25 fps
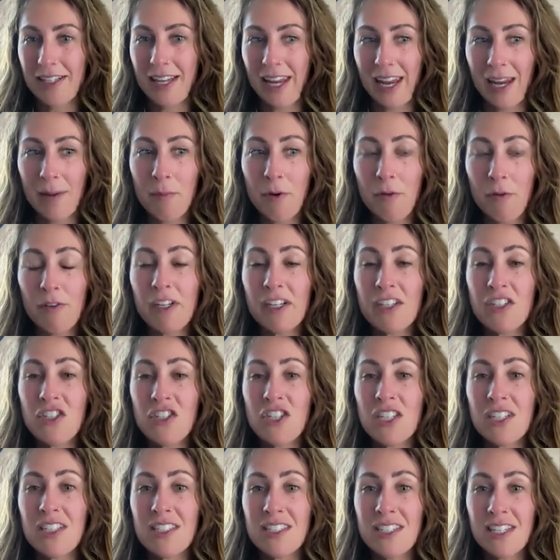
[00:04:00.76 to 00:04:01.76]
came over and
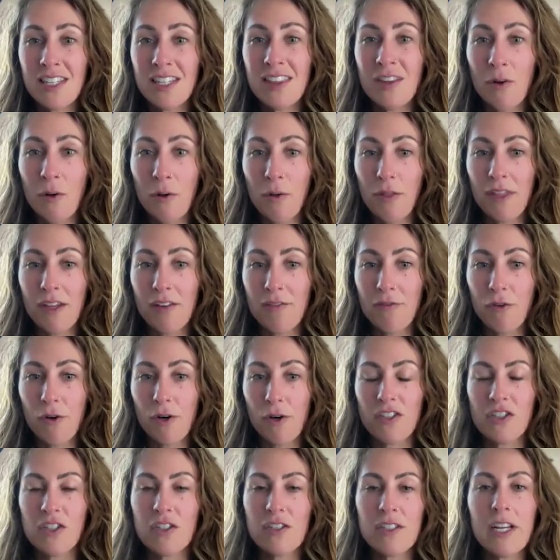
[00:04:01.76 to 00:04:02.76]
she did the whole thing for
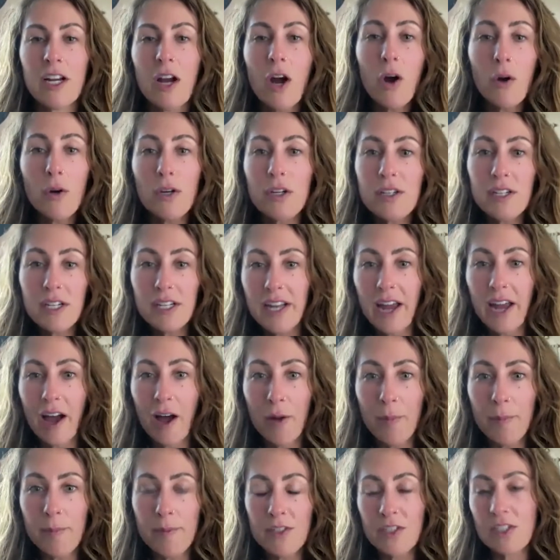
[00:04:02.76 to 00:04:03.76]
us. She's like, Oh, you need
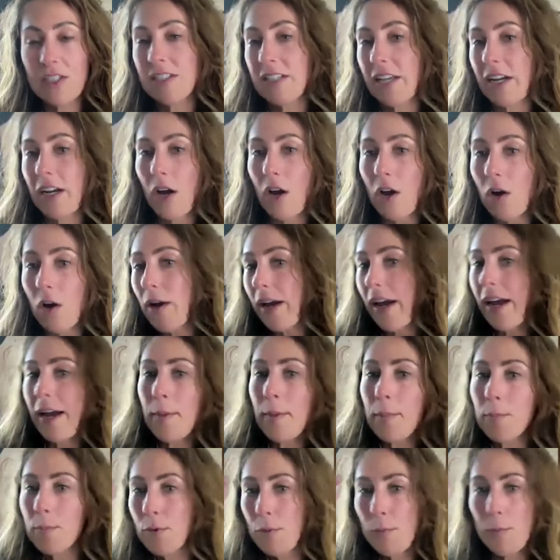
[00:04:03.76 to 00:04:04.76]
help? And she's like, Okay,
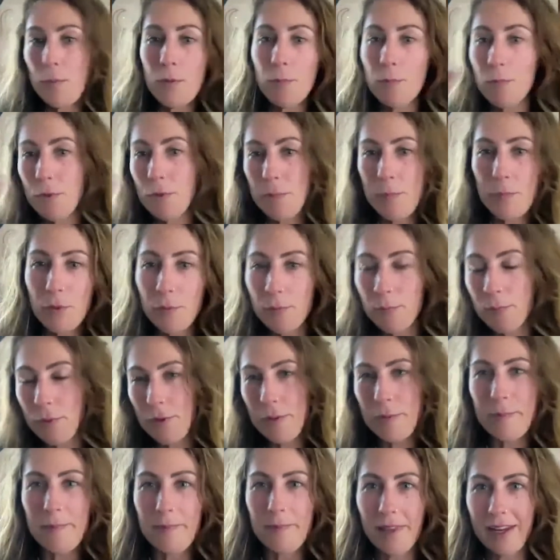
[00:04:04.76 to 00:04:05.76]
boop, boop, boop, boop,
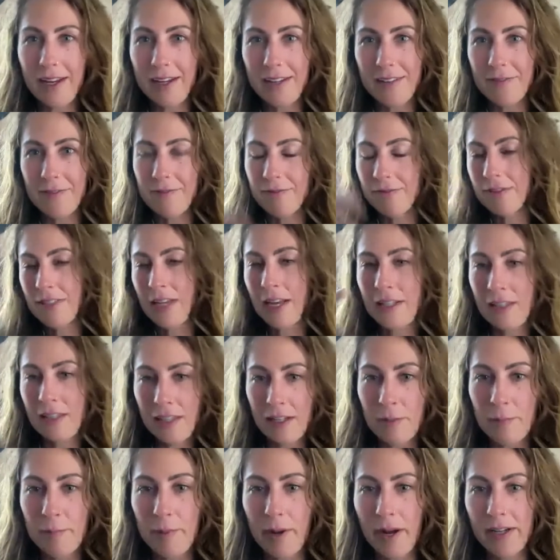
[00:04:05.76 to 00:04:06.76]
boop, like 10
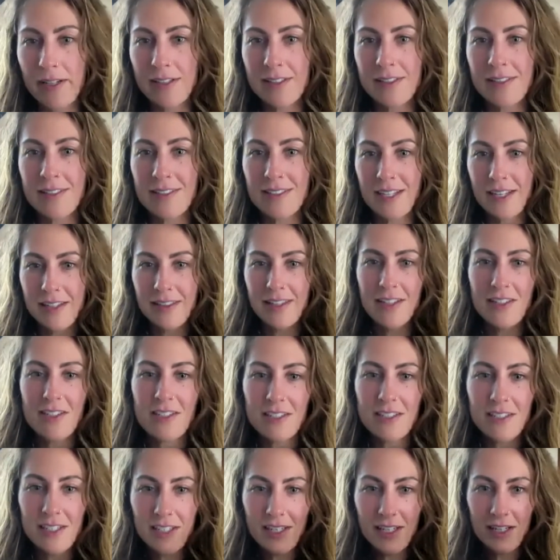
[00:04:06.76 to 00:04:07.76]
little buttons. And then
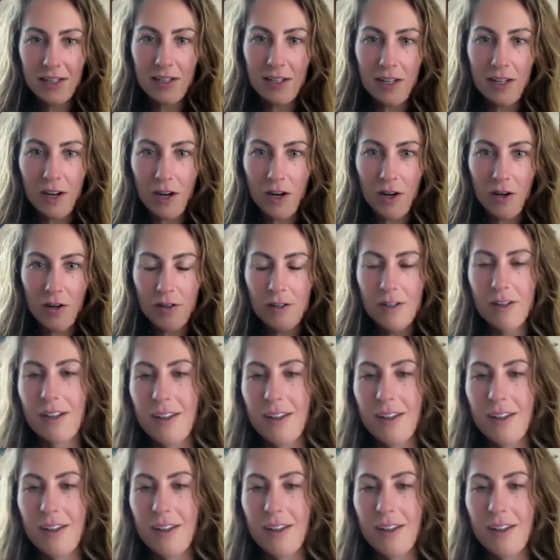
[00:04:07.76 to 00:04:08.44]
she's like, Here you go.